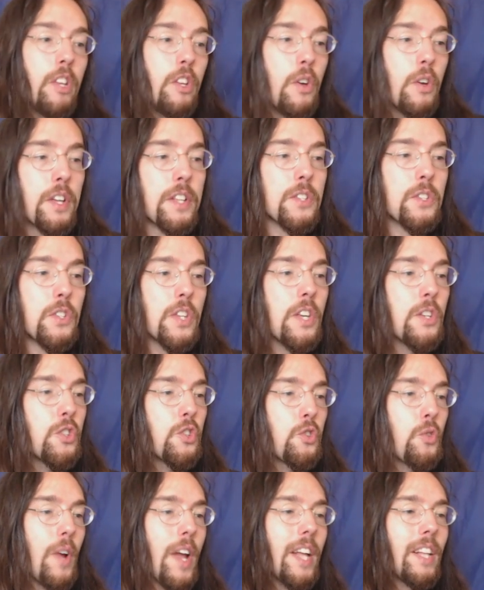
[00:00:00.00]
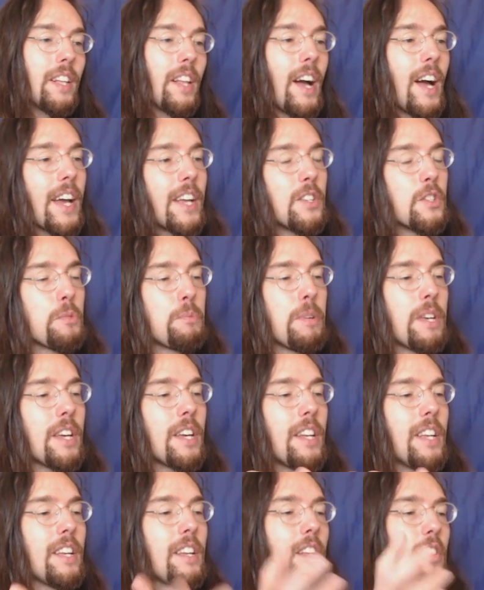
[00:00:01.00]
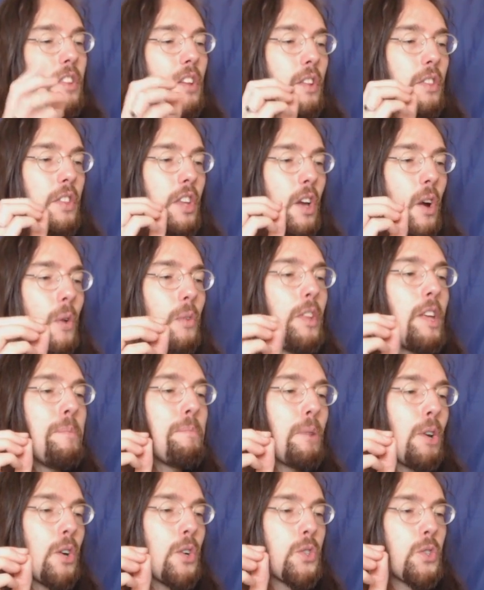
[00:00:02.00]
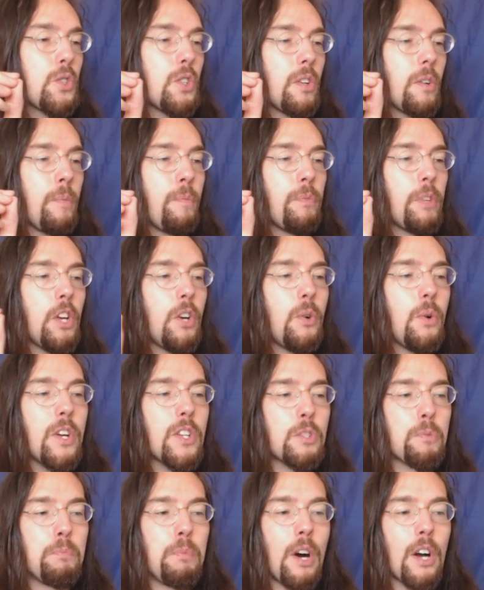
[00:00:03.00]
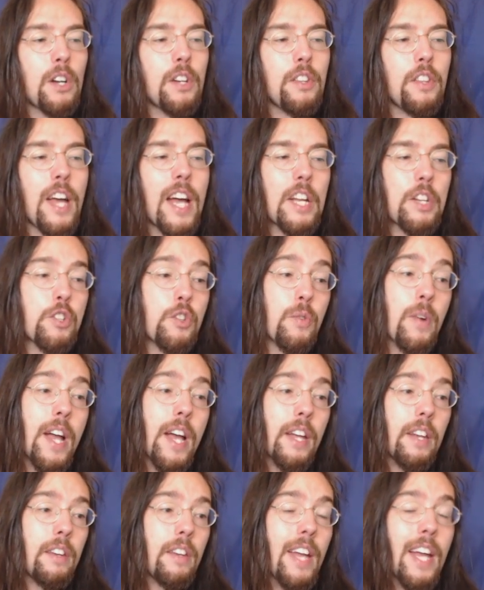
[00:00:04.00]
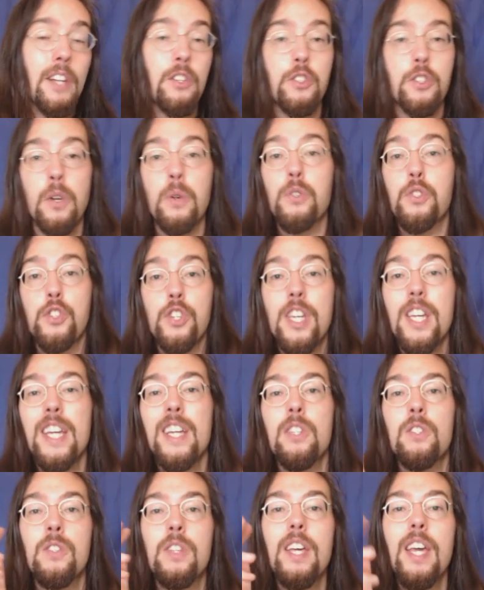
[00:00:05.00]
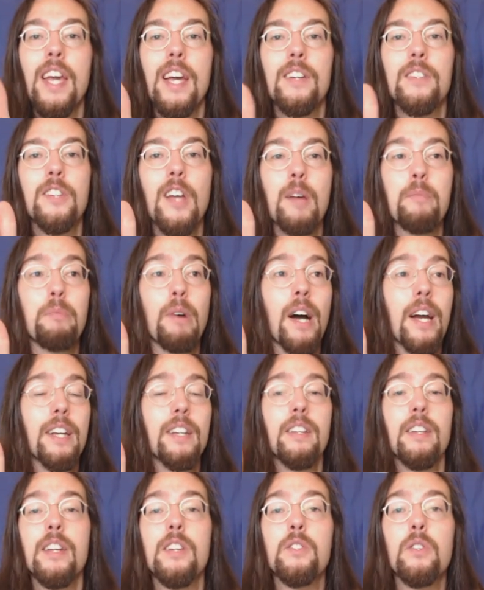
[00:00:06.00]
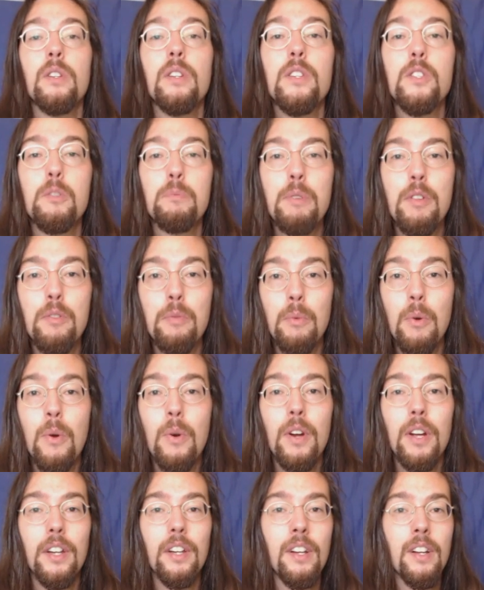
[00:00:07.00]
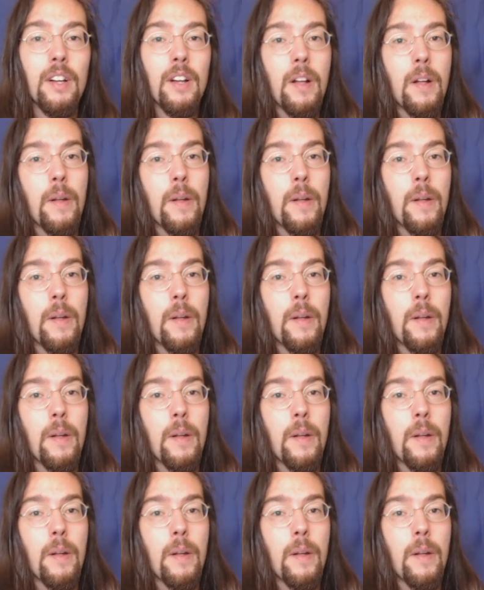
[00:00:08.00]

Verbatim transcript: You can see straight lines beginning. The only person who has bucked that trend, and so she is the anti-Biden, is Elizabeth Warren,